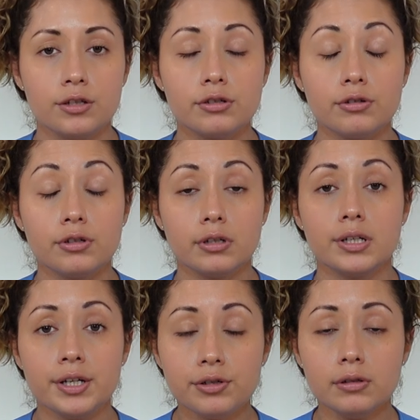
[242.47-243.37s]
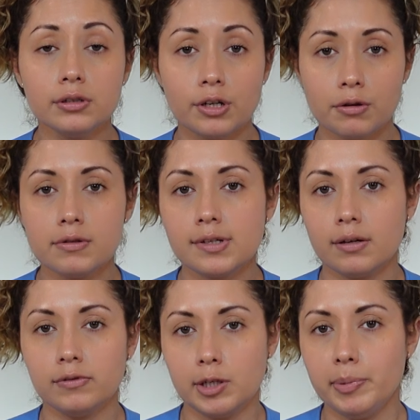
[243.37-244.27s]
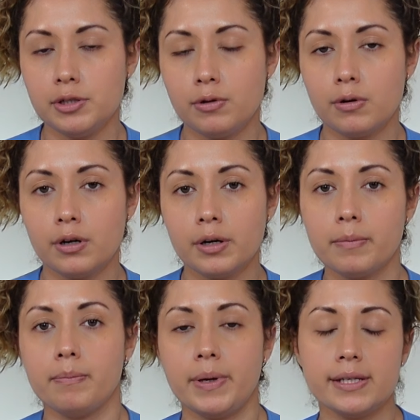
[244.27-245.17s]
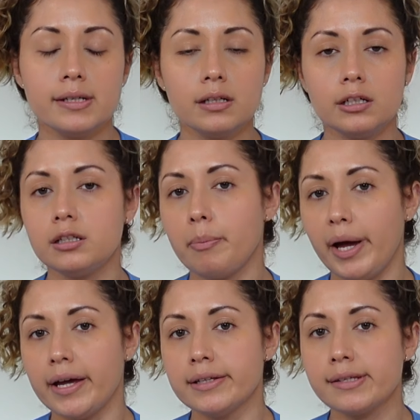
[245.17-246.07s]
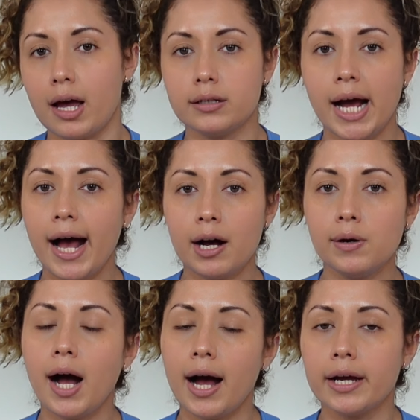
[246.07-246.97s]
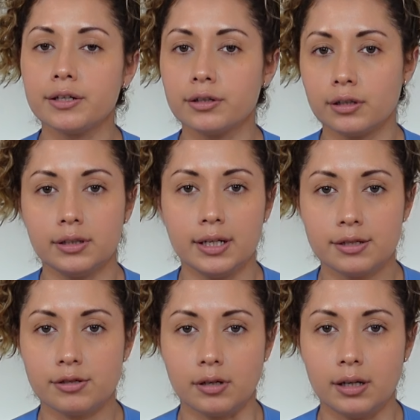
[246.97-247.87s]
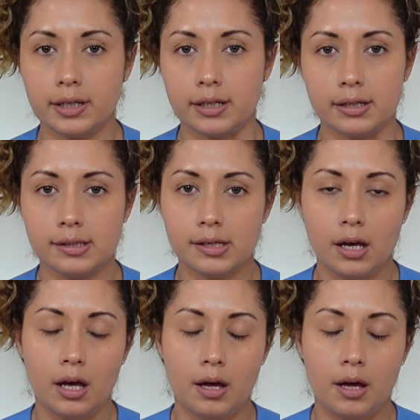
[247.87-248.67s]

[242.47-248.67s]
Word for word: So your initial dose of Lipitor basically depends on how high your cholesterol is.